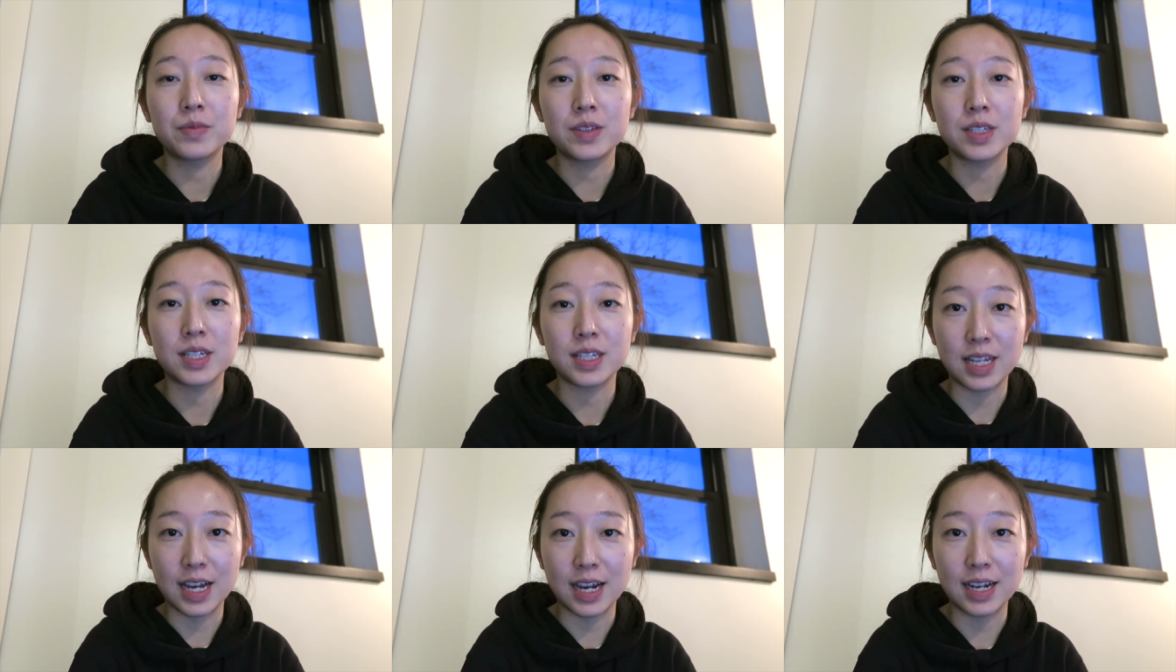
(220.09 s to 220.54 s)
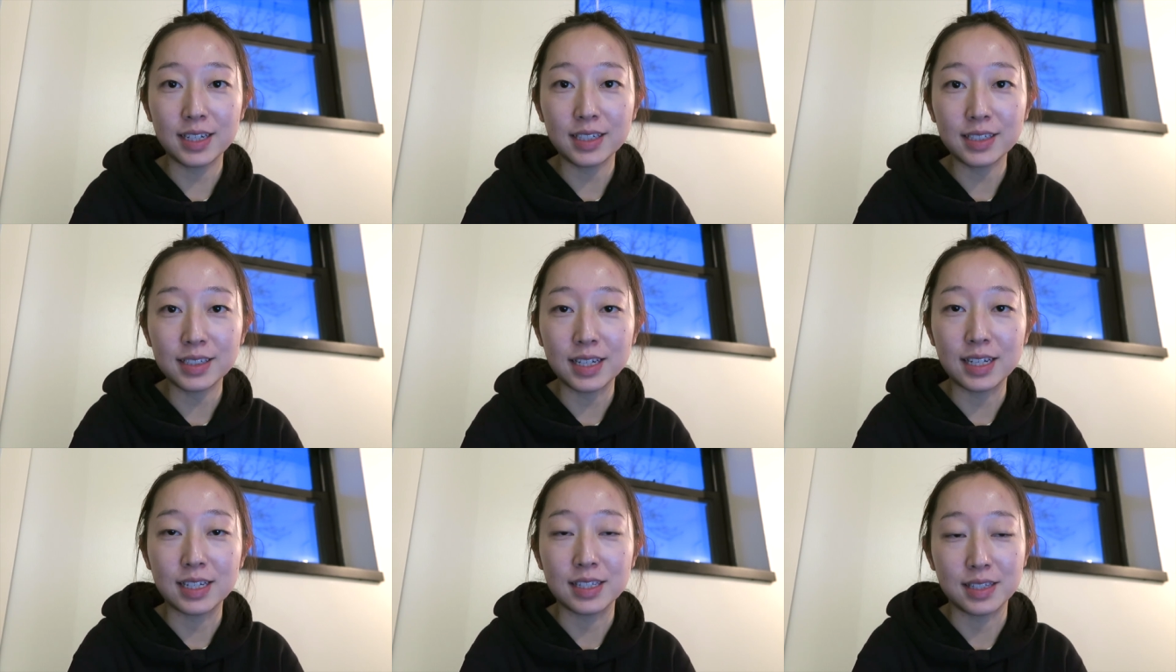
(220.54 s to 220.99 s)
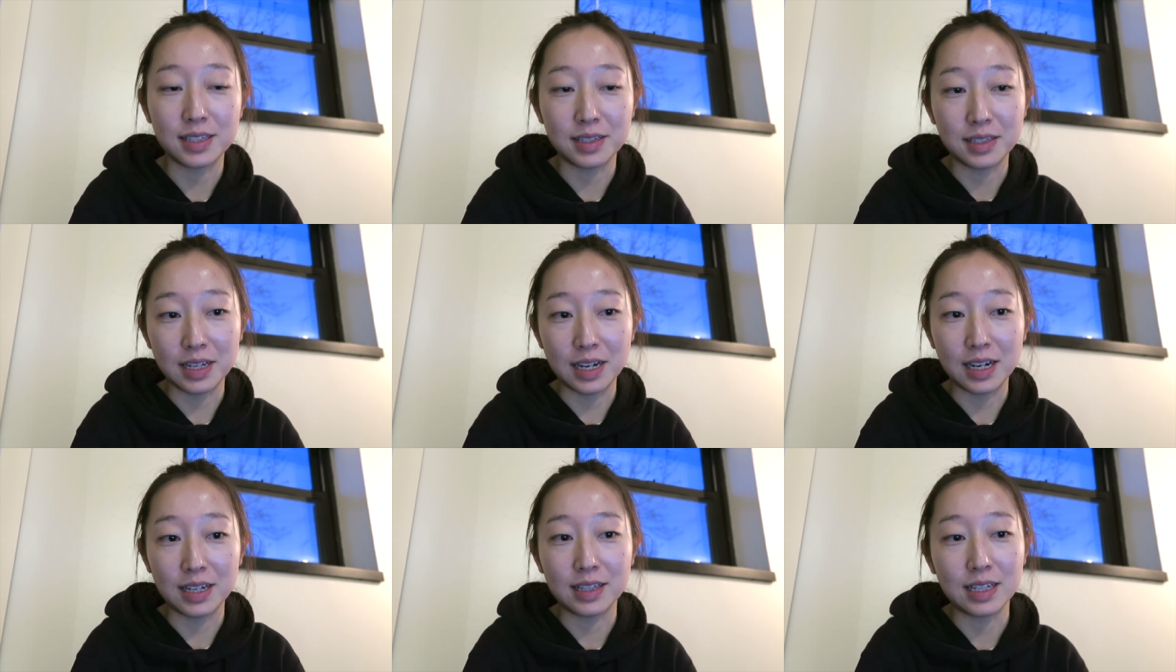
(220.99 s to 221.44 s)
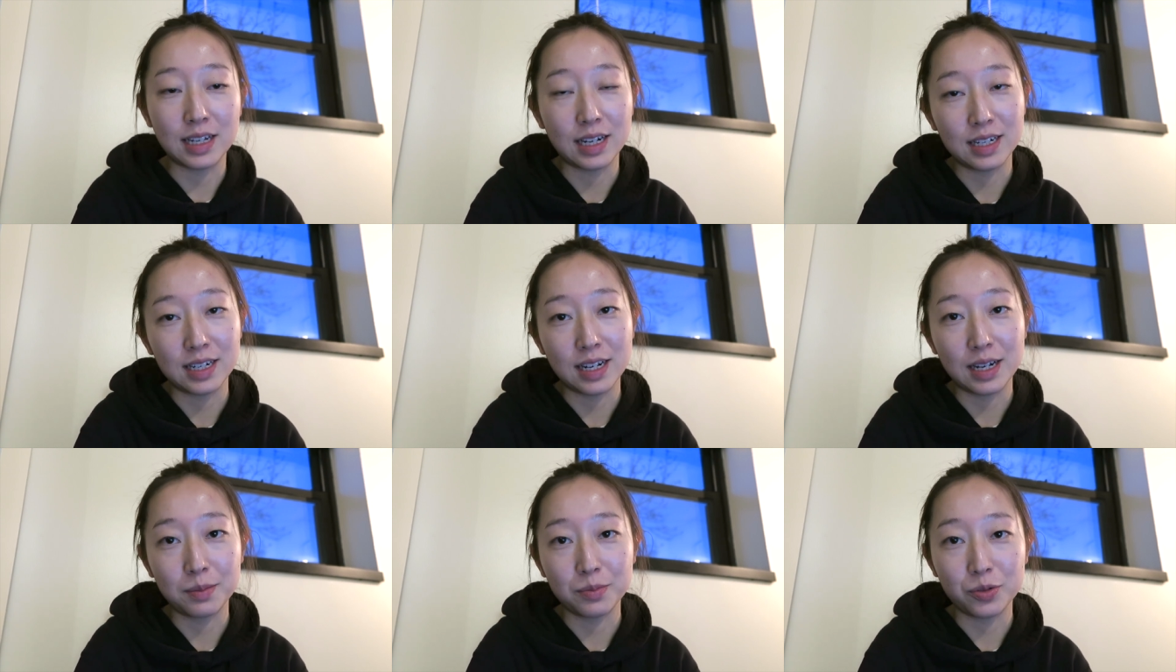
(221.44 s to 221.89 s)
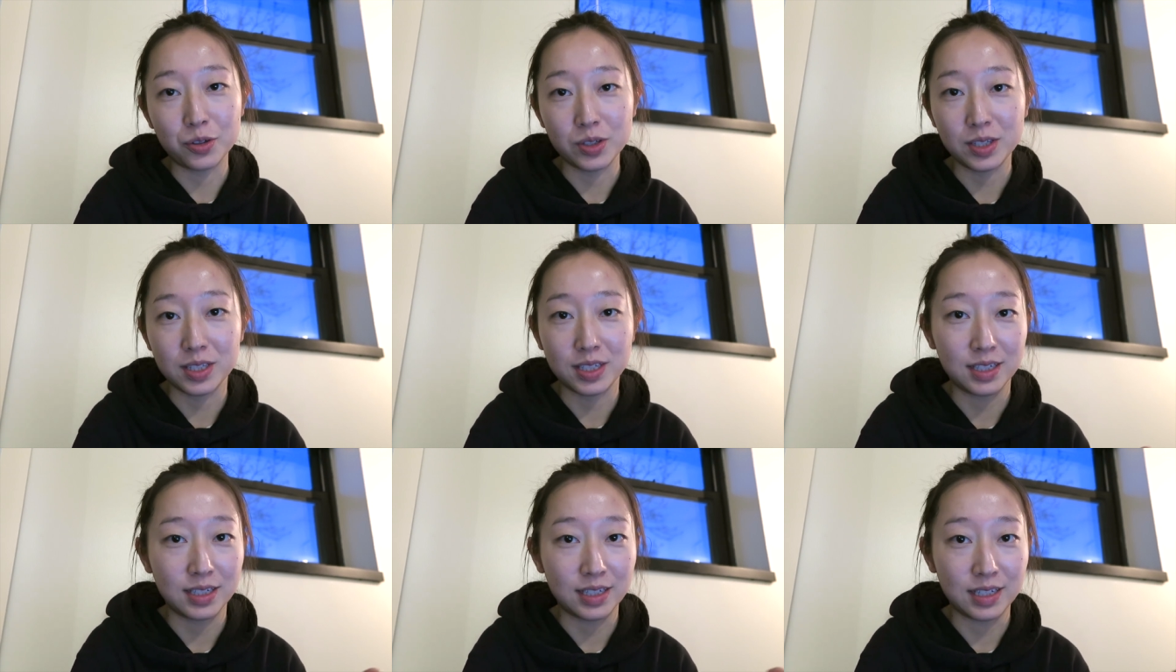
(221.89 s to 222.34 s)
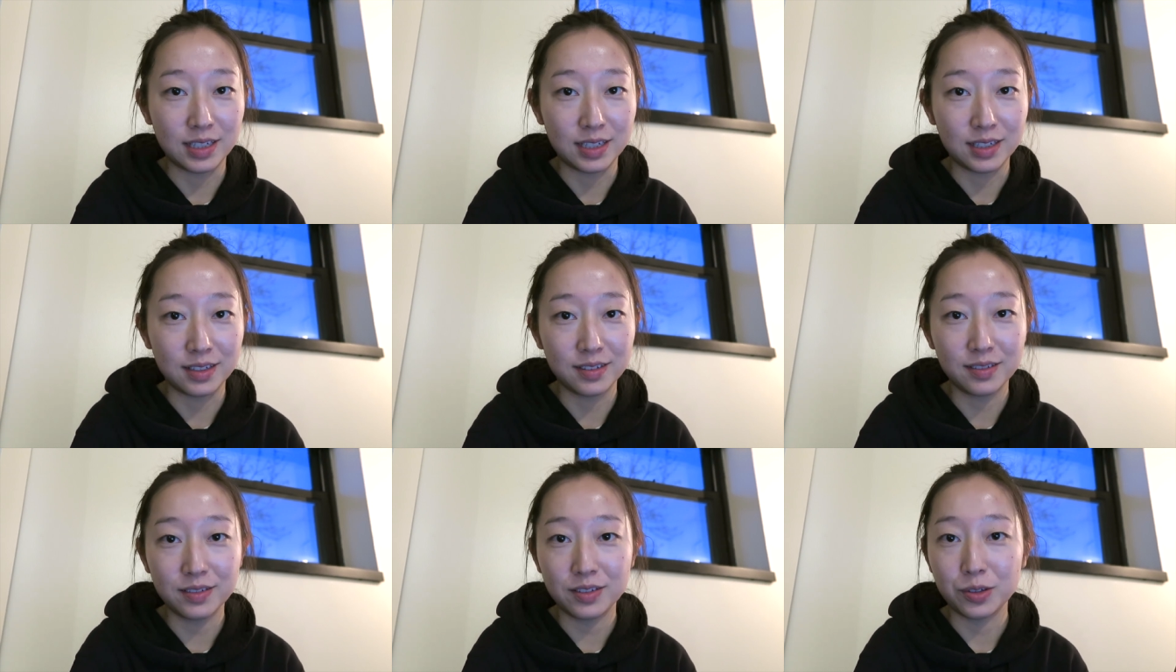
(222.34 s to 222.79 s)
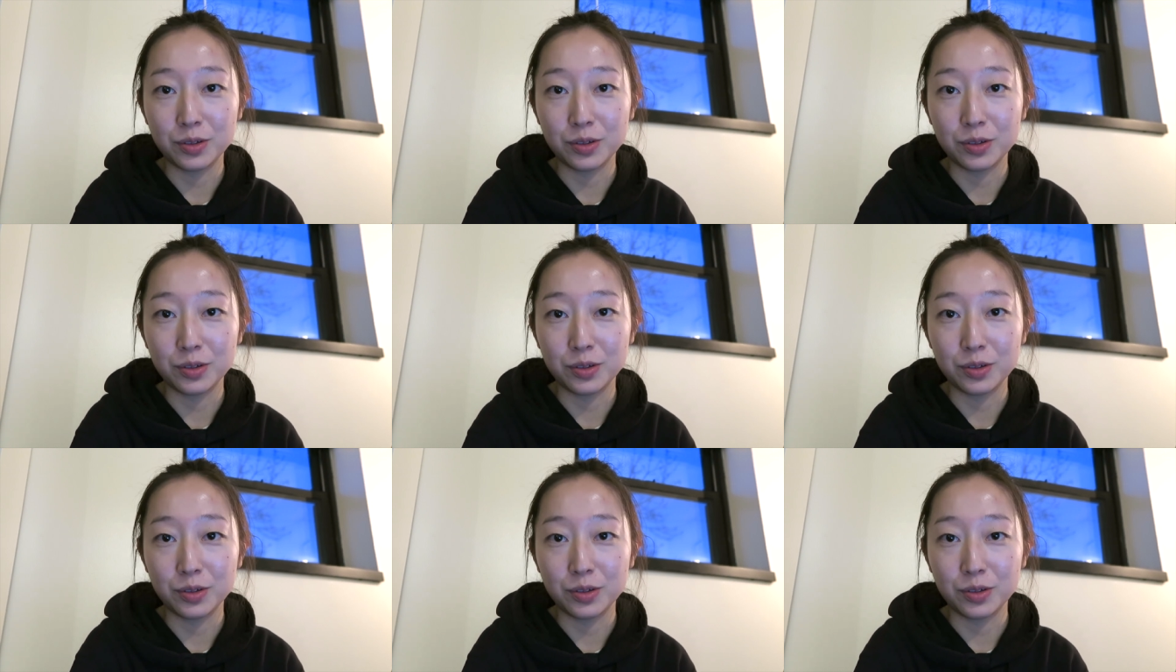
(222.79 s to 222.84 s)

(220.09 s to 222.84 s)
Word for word: tonight is the night that I'm just gonna